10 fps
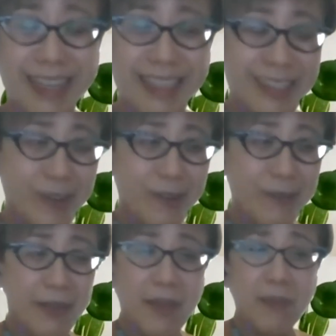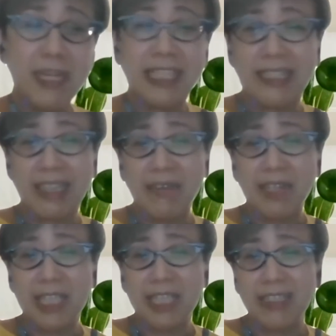So my family is as
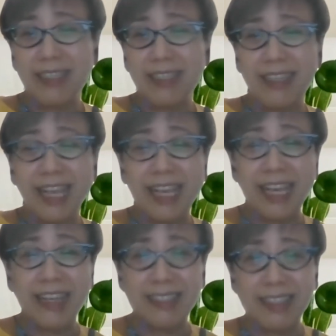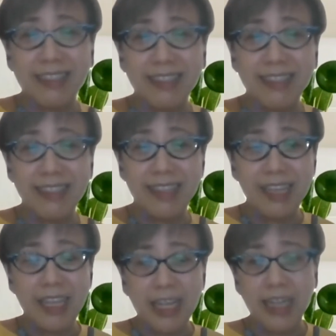diverse as it can get.
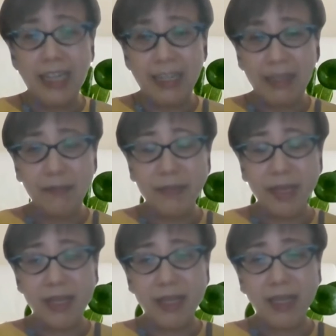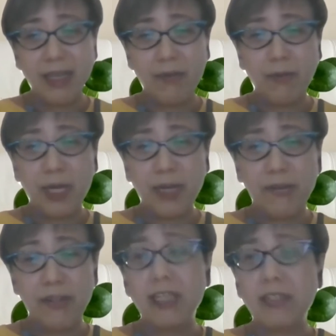And we are a
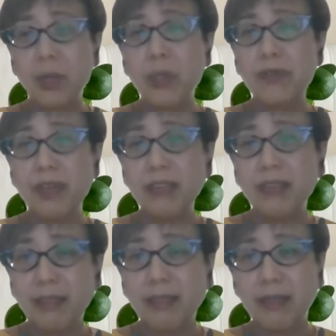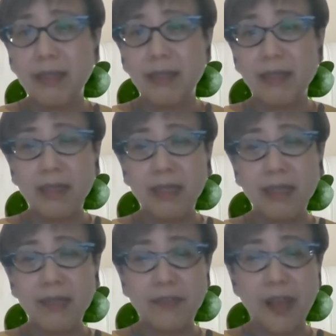very tolerant
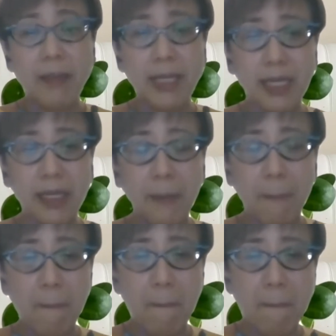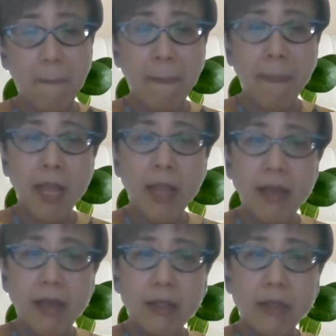family.
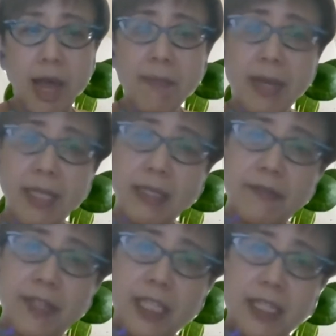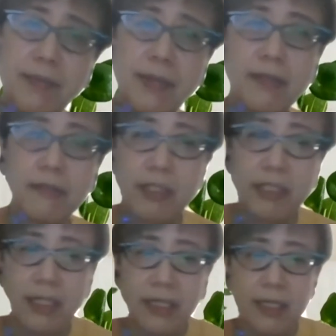So I myself learned about
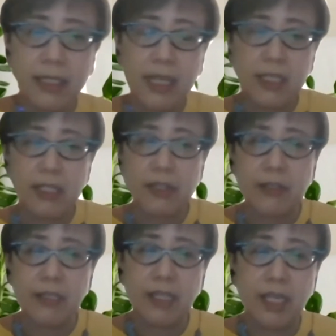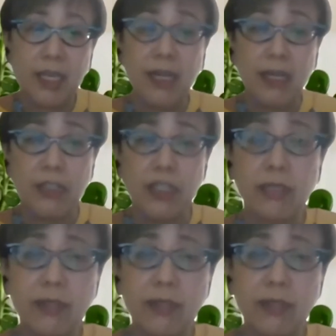Christianity as a teenager.